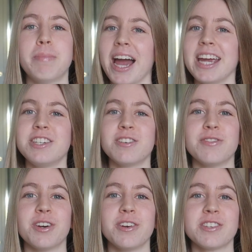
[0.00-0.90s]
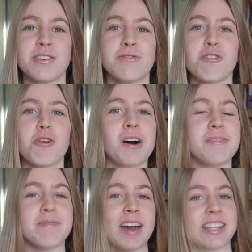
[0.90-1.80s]
page of notes for
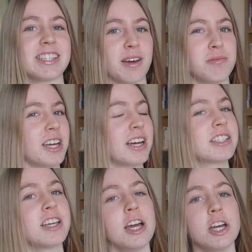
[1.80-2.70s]
math subjects.